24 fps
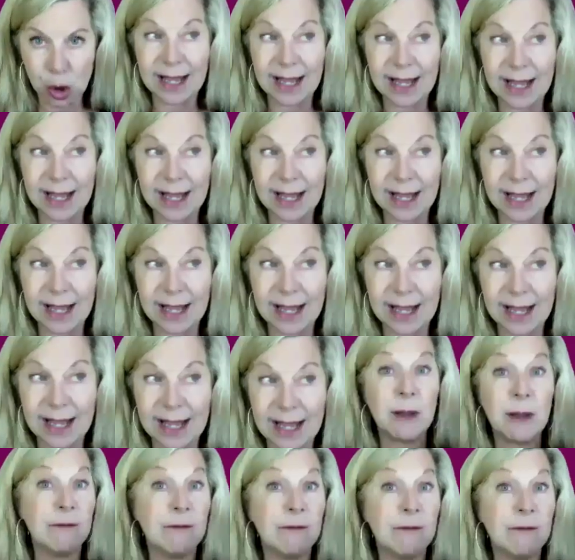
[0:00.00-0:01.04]
and it causes
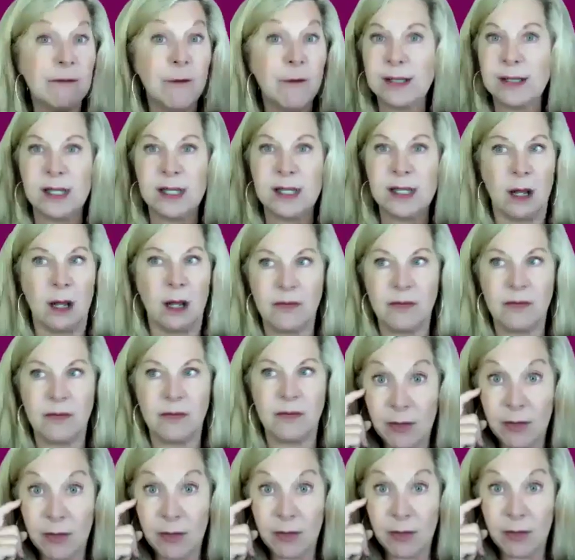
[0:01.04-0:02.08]
us to be focusing on
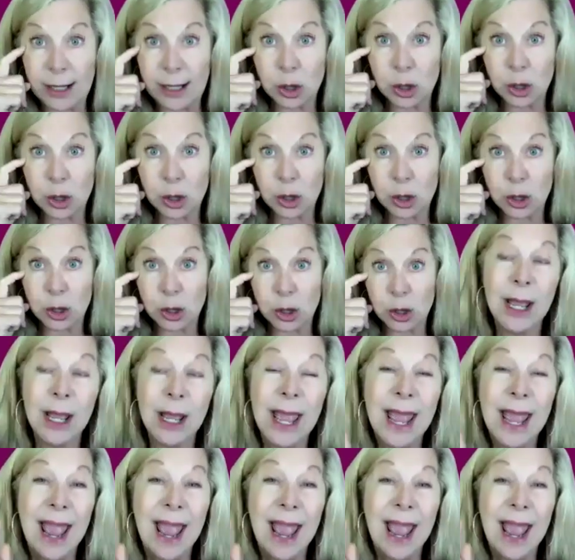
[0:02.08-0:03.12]
things that don't
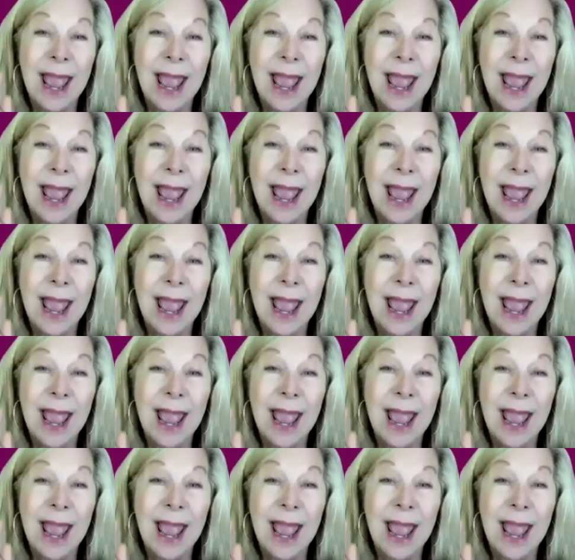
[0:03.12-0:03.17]
matter.